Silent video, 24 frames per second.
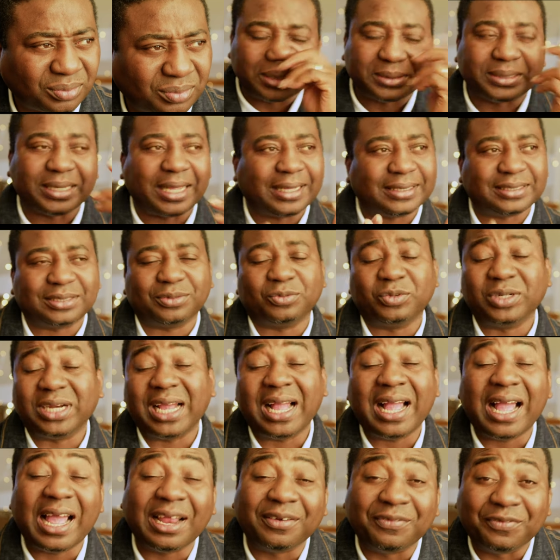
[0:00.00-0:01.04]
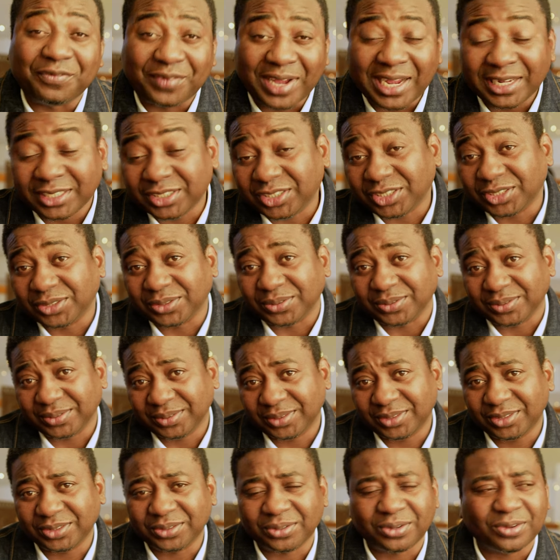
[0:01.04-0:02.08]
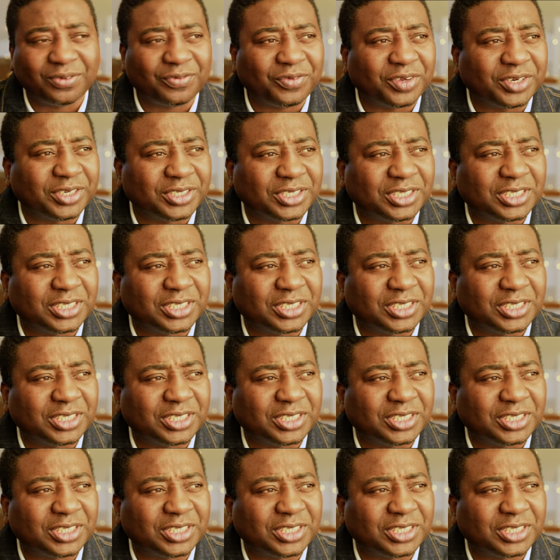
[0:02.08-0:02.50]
That's what I advise you to go for, the